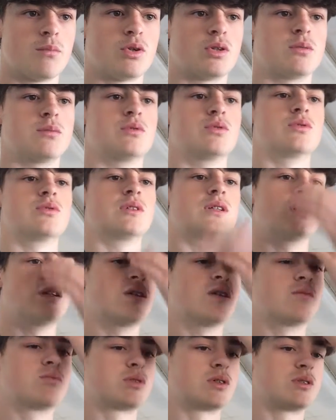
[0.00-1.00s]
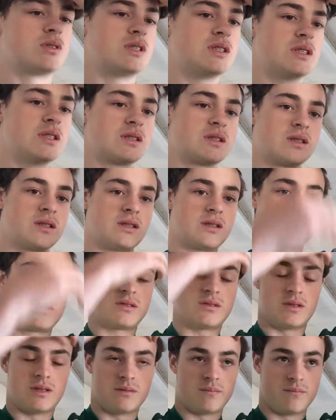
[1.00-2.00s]
bodybuilder will eat a lot of protein in their diet
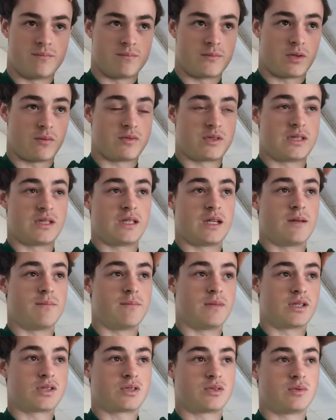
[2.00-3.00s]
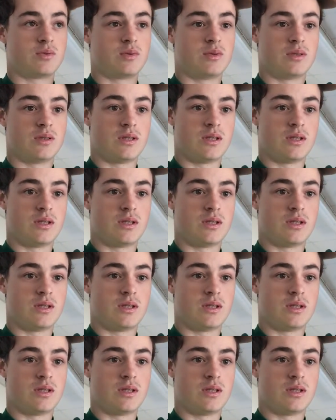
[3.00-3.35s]
to obviously gain muscle.